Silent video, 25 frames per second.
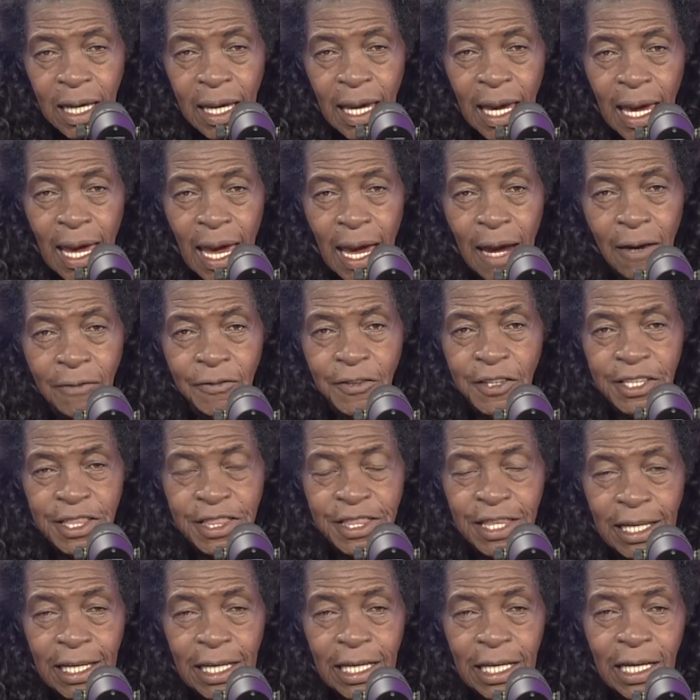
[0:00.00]

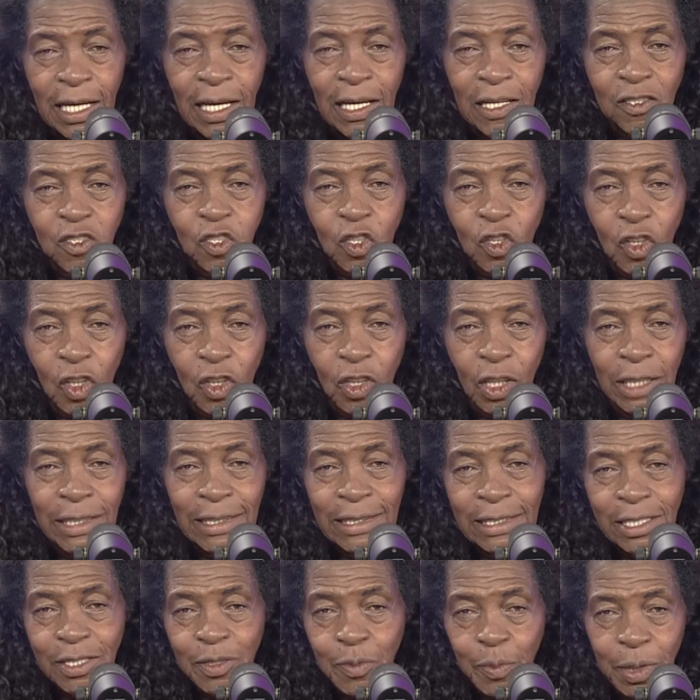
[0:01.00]
Everything is
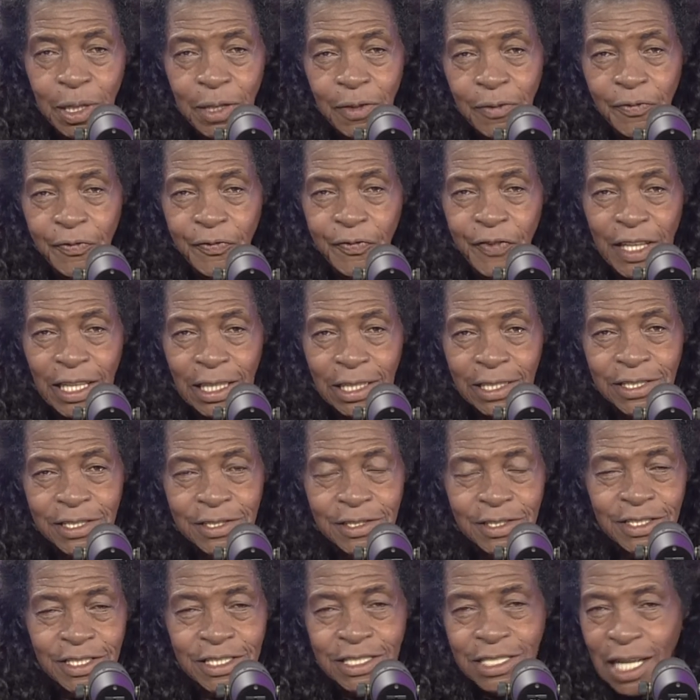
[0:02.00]
going to be fixed
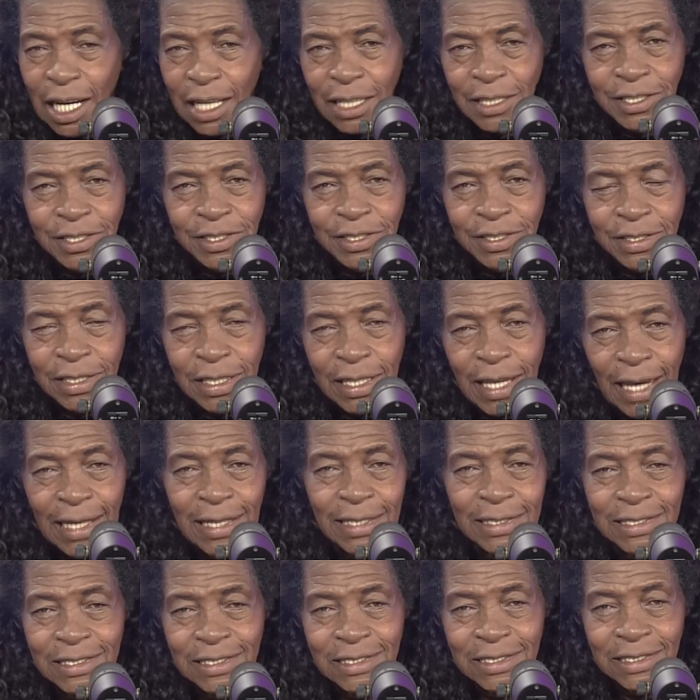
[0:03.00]
just
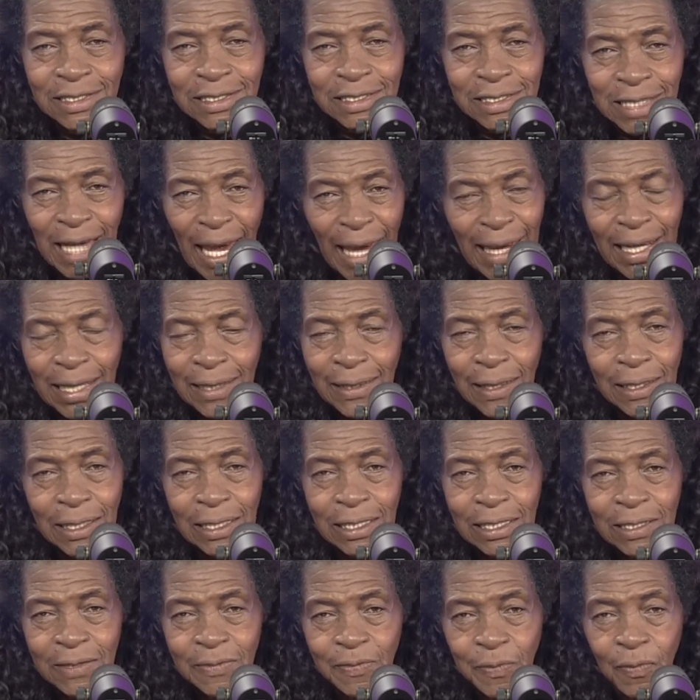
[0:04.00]

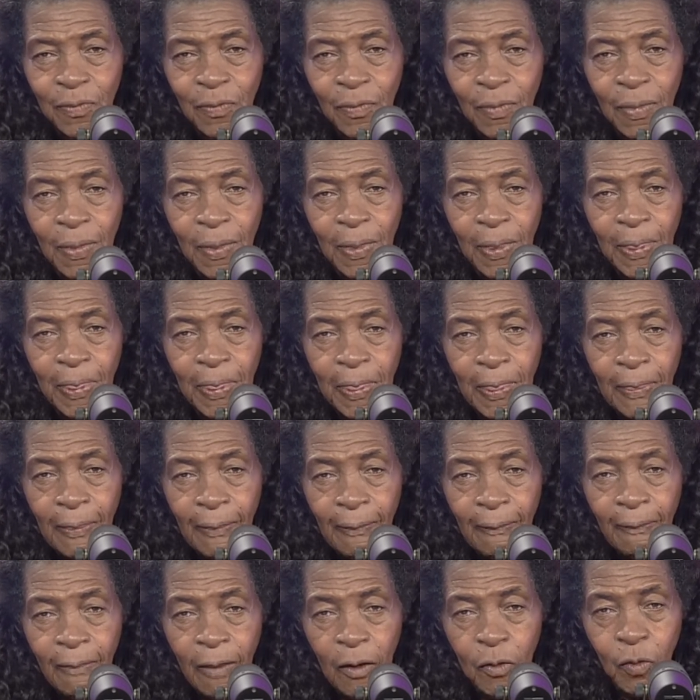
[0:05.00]
exactly
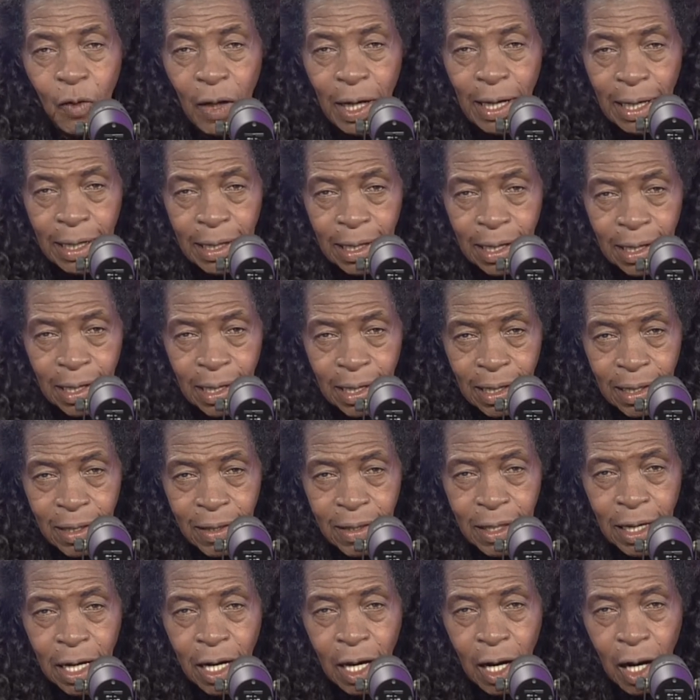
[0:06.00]
the way
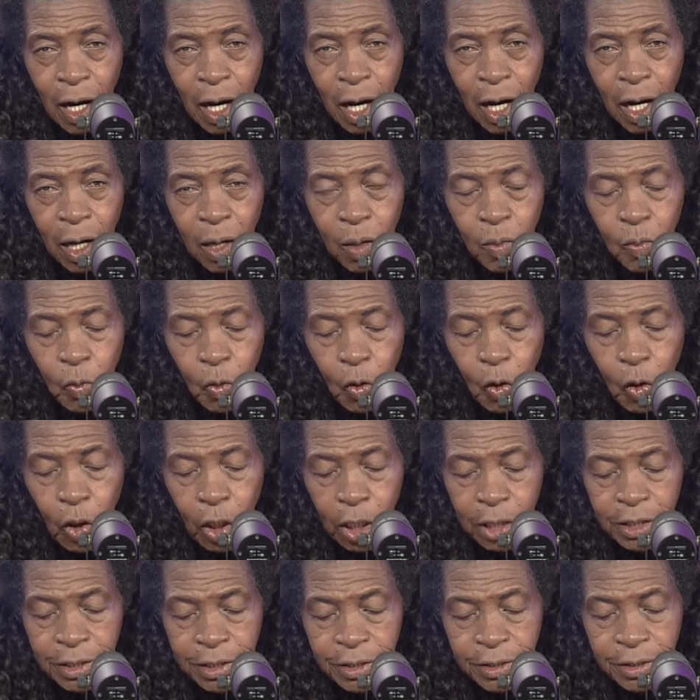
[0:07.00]
that God
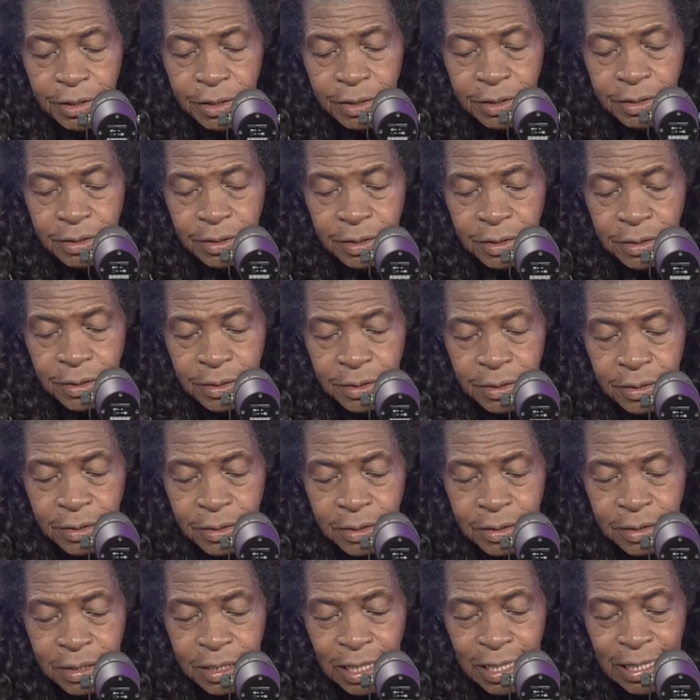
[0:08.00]
wants
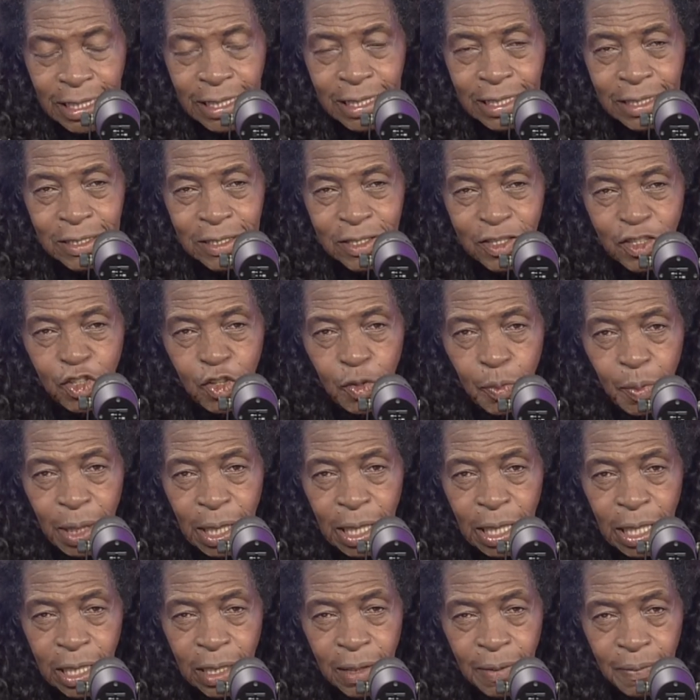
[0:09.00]
things to be.